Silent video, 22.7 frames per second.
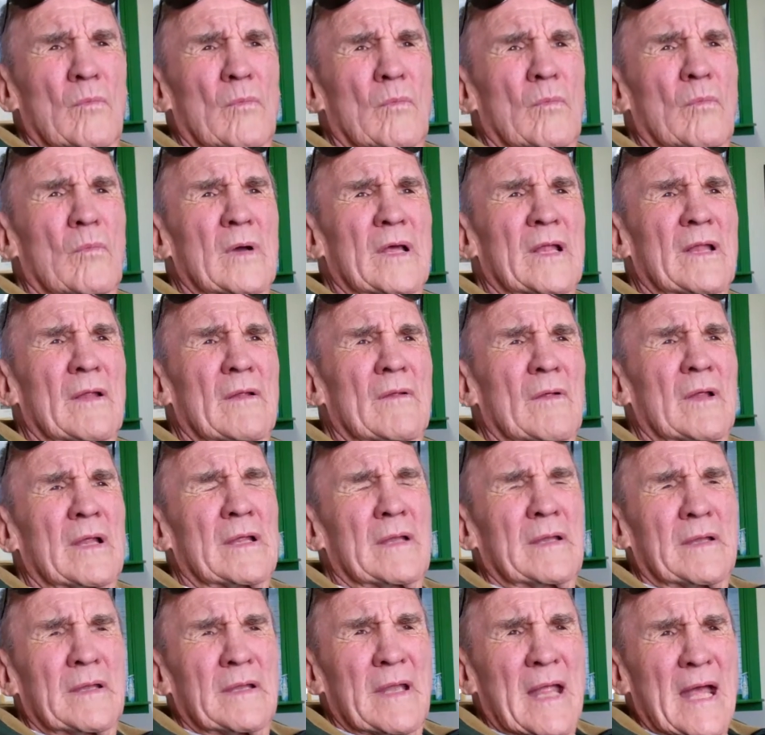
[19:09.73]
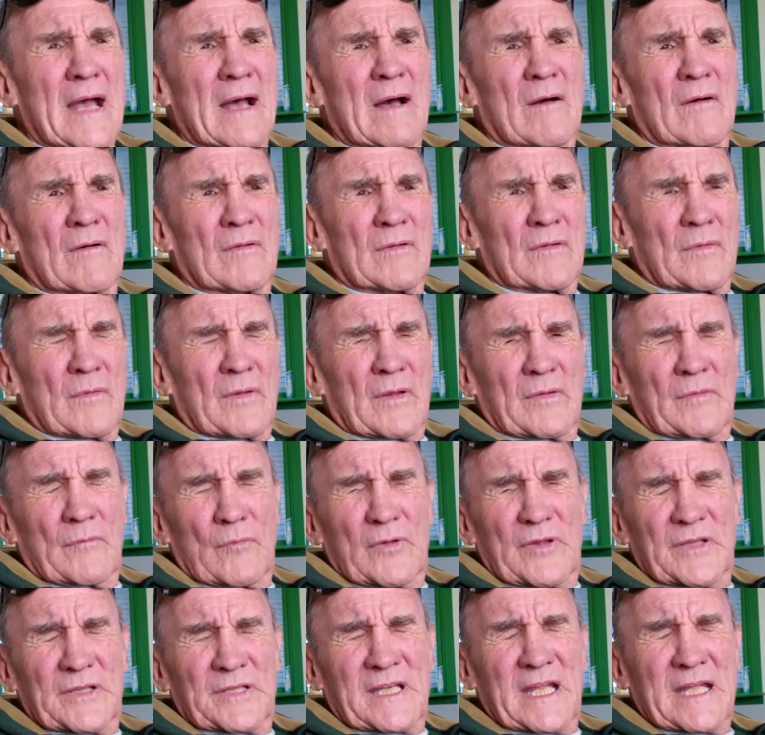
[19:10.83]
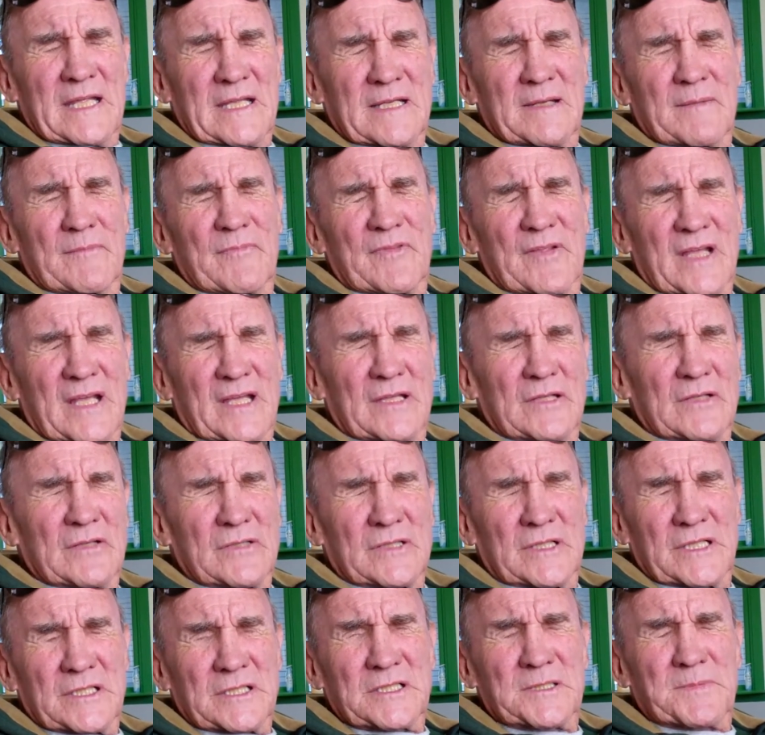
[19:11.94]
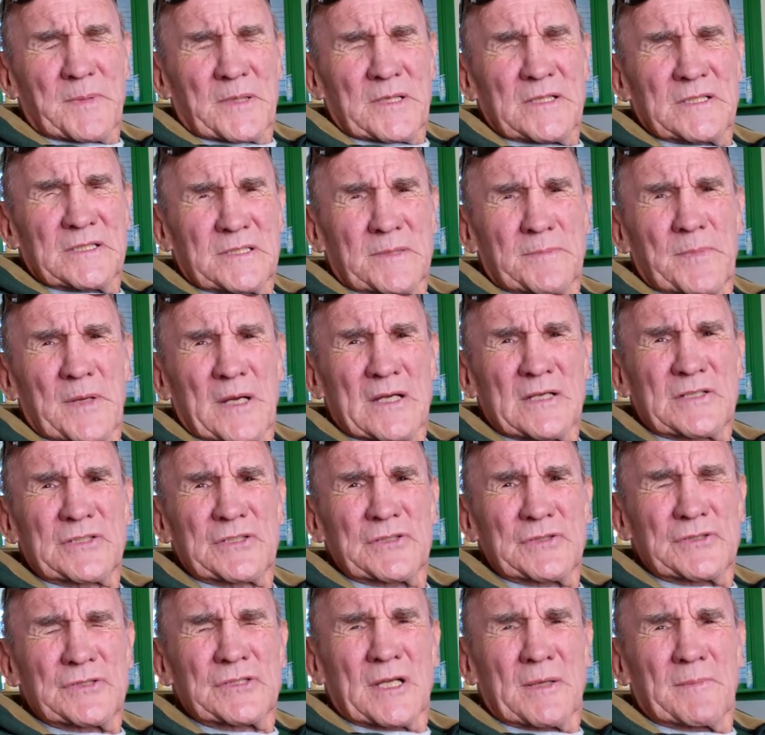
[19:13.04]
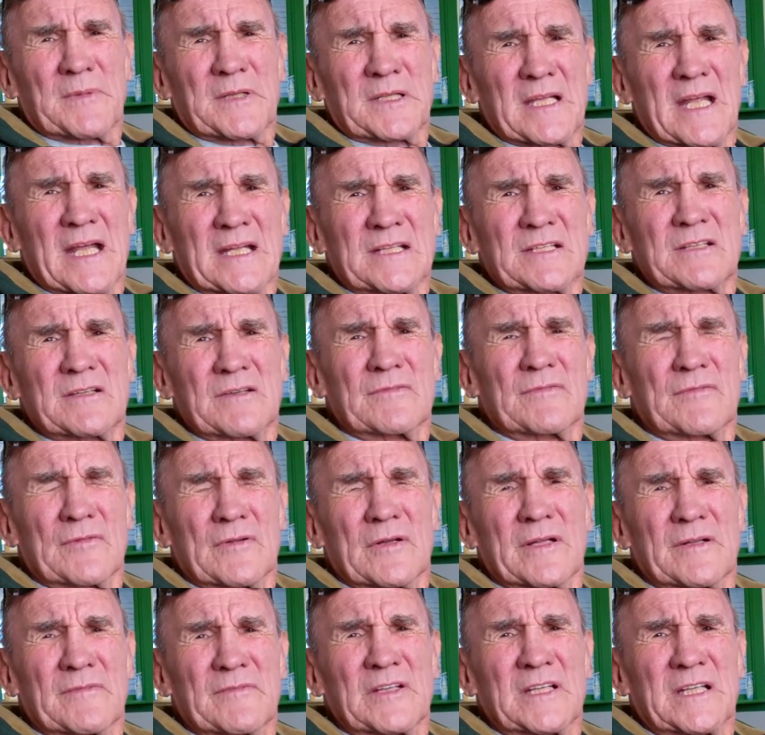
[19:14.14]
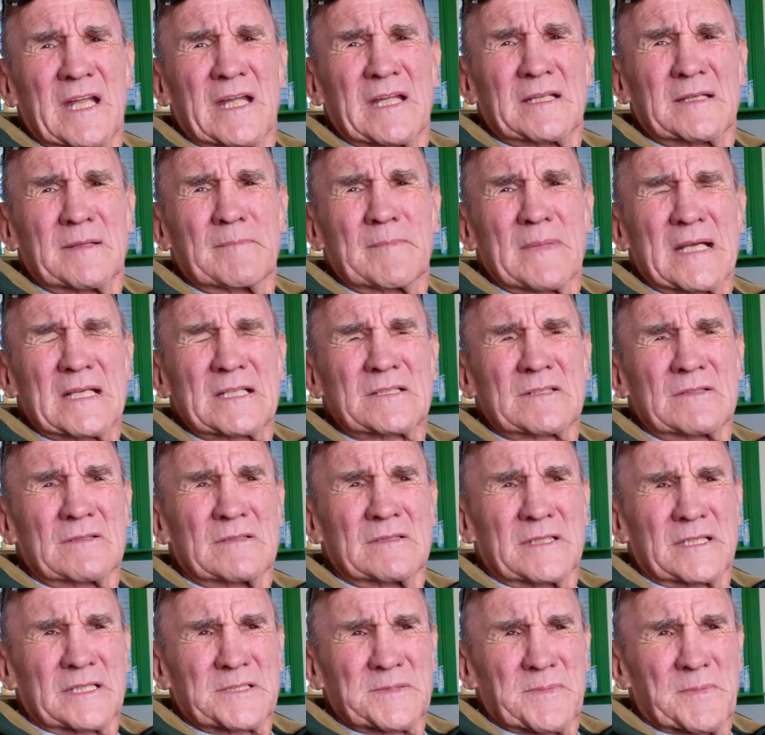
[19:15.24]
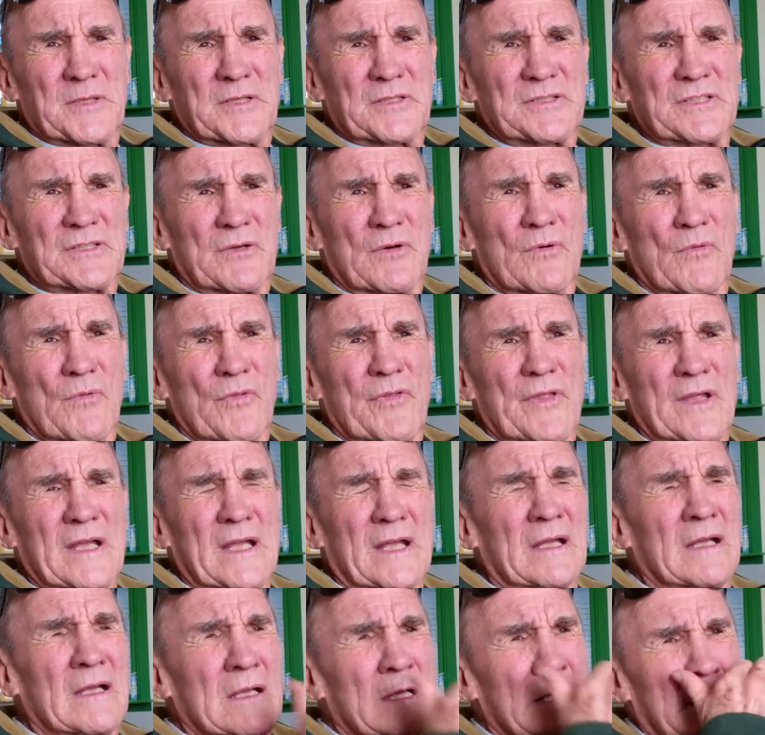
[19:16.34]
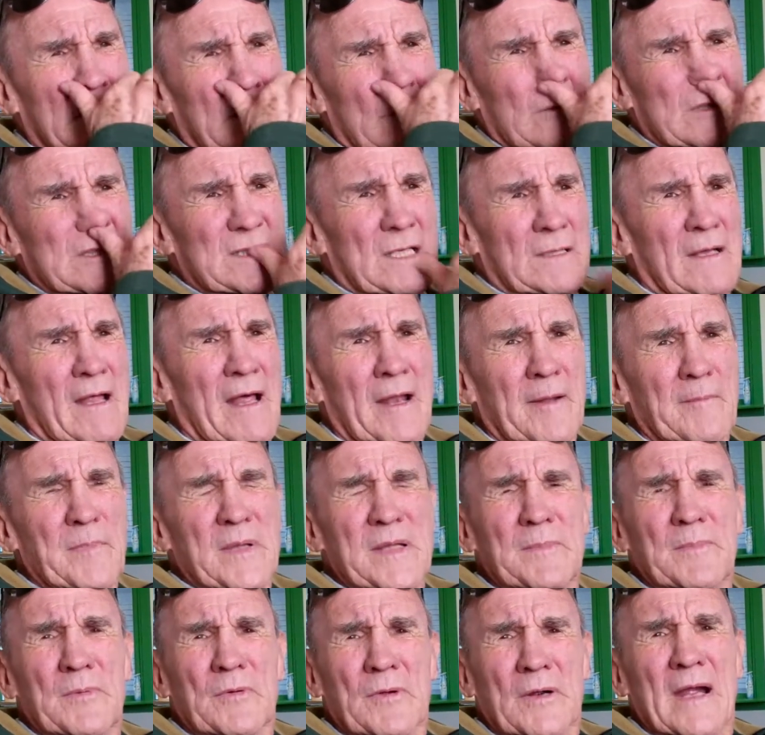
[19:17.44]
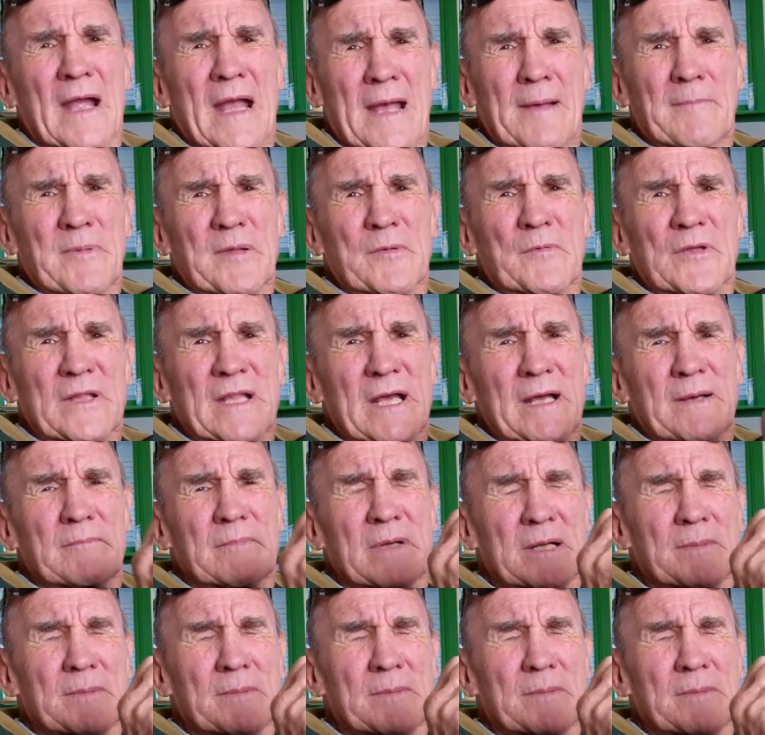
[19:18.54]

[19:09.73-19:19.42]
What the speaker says: Well, now with the tandem thing, you can experience a parachute jump attached to the front of a tandem master and experience the whole thing, which a lot of people are happy with that.